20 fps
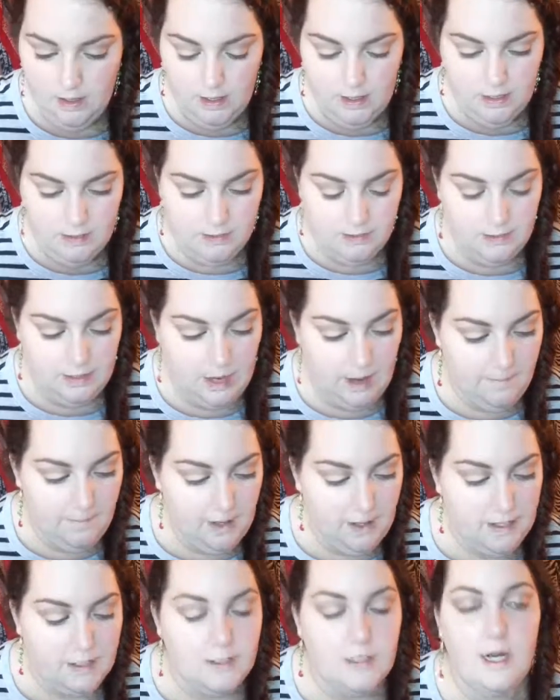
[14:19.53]
So now I'm
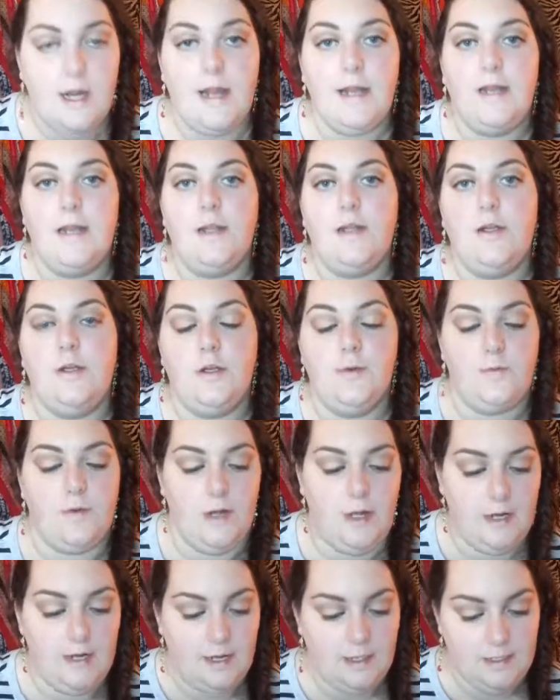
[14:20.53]
going to try another new
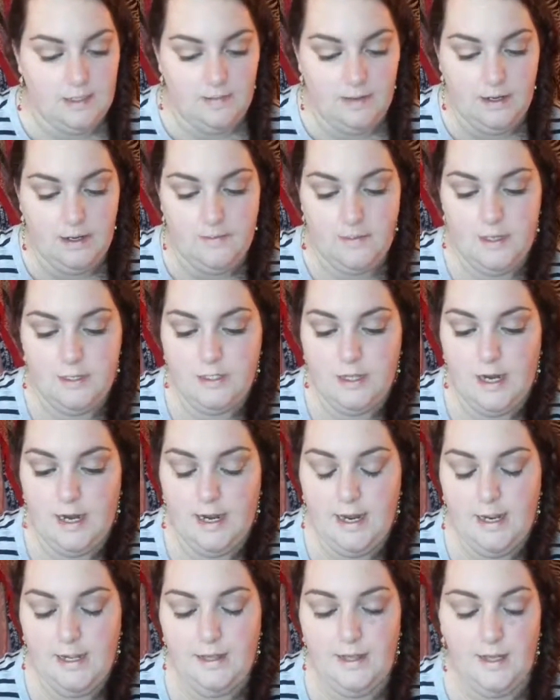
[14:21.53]
product. I'm going to be
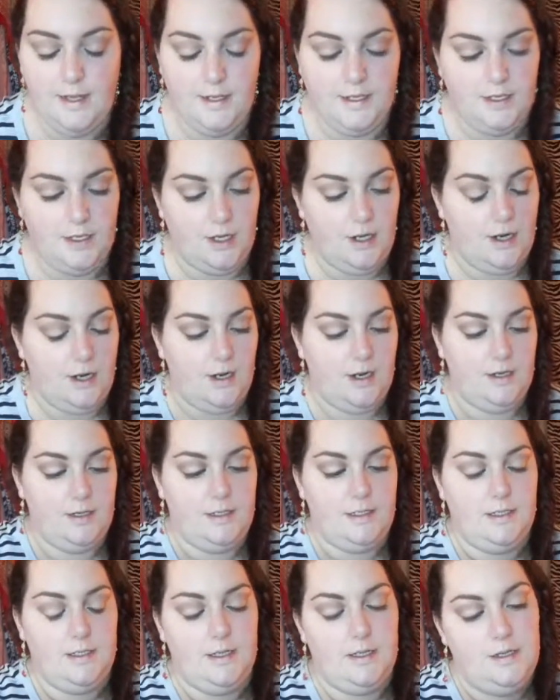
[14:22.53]
trying the
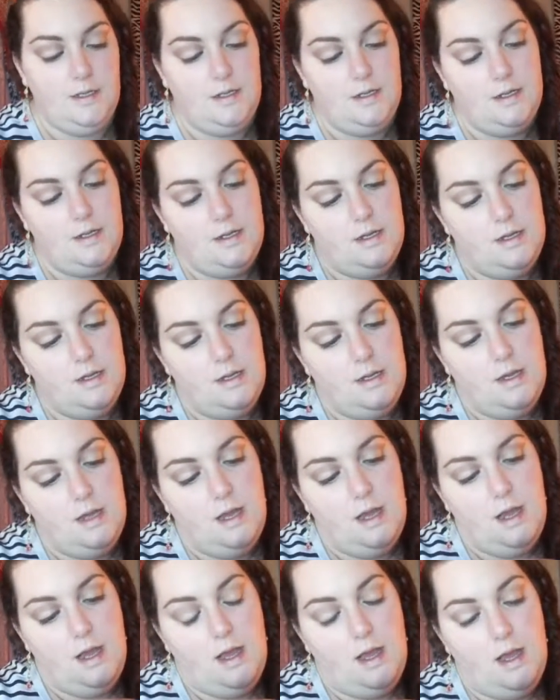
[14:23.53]
Tarte
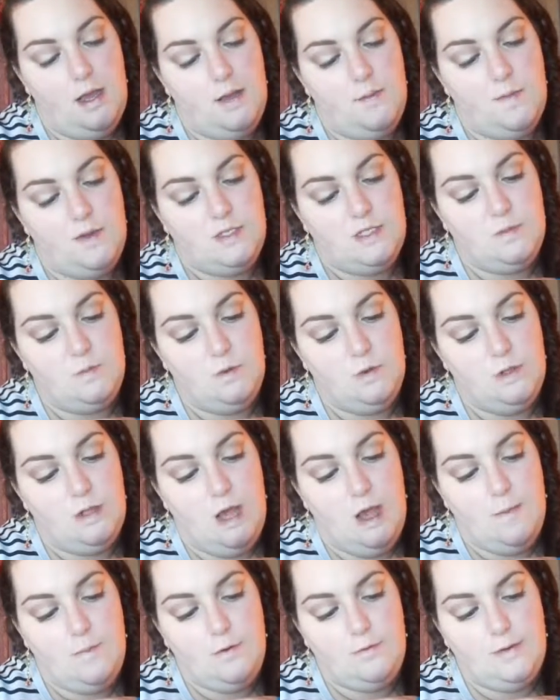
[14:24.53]
Smooth
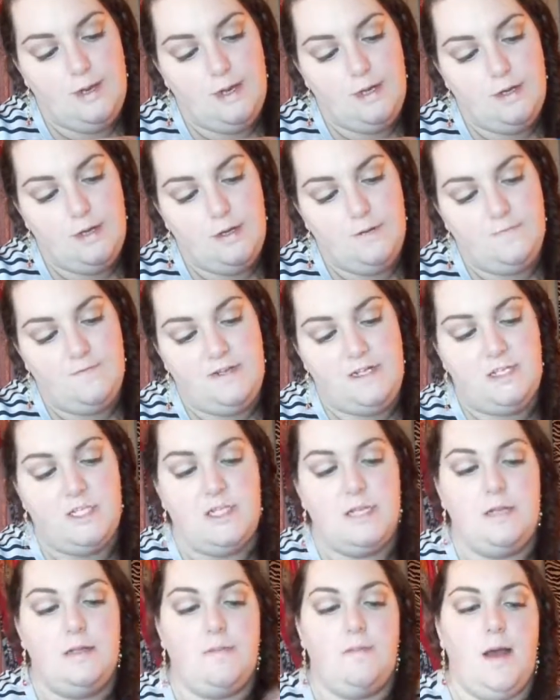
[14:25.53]
Operator
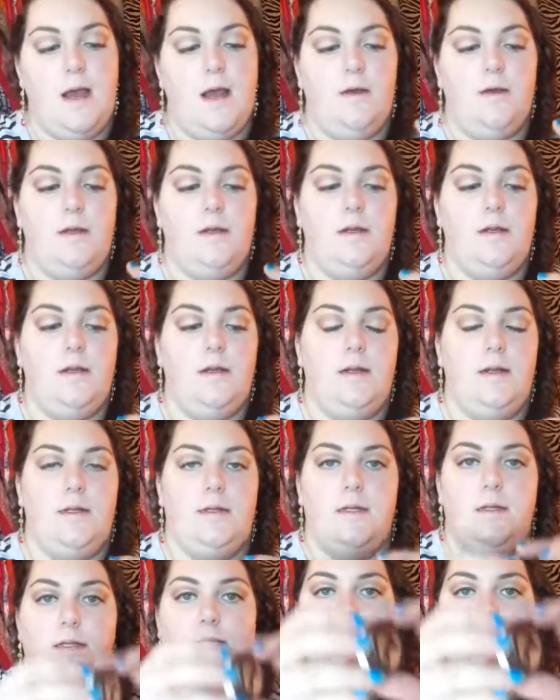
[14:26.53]
Finishing Powder. It looks